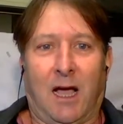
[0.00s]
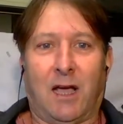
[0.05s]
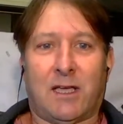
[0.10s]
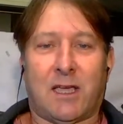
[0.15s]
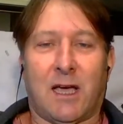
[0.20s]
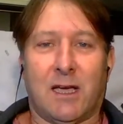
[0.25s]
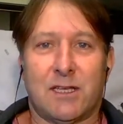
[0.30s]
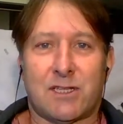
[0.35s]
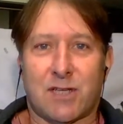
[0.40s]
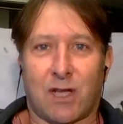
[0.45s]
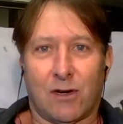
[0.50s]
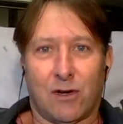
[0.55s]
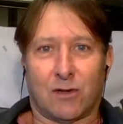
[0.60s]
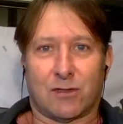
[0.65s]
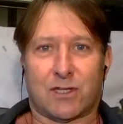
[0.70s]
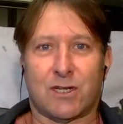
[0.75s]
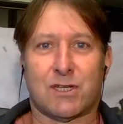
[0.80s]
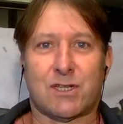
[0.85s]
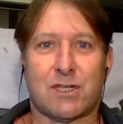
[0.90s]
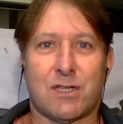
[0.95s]
Okay, so
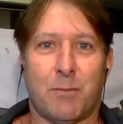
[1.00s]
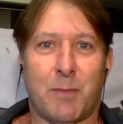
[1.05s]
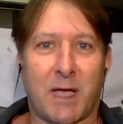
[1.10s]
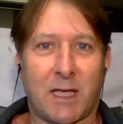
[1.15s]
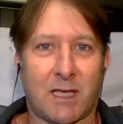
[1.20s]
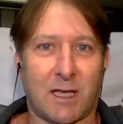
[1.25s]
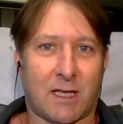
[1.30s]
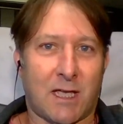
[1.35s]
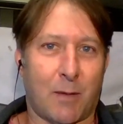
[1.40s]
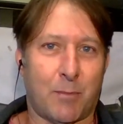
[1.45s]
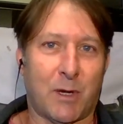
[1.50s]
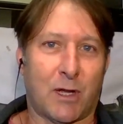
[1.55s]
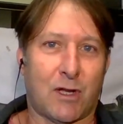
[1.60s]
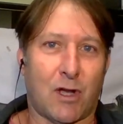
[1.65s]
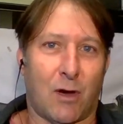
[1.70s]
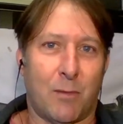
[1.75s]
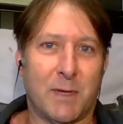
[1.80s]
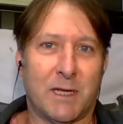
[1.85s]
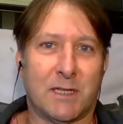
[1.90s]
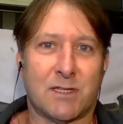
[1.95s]
look, just to make a couple of
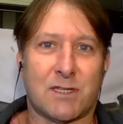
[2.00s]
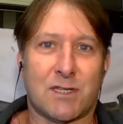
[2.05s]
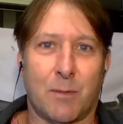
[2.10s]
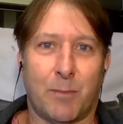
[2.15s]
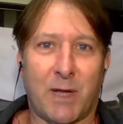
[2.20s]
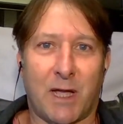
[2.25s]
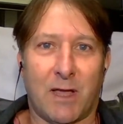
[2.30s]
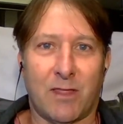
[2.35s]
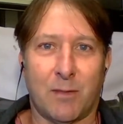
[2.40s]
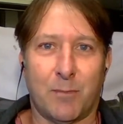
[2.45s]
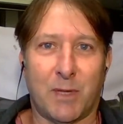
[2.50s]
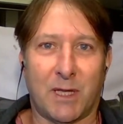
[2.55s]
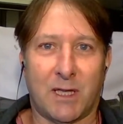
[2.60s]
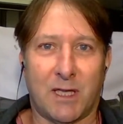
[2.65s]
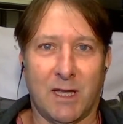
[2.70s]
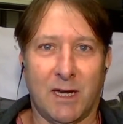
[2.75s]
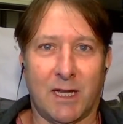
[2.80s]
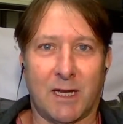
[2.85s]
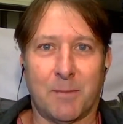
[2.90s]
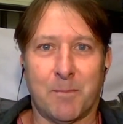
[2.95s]
comments about the
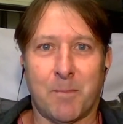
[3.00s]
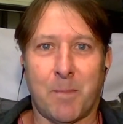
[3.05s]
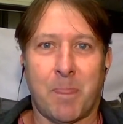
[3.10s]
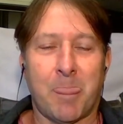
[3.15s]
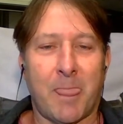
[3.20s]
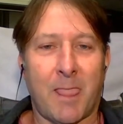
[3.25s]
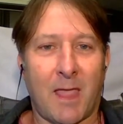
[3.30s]
beginning.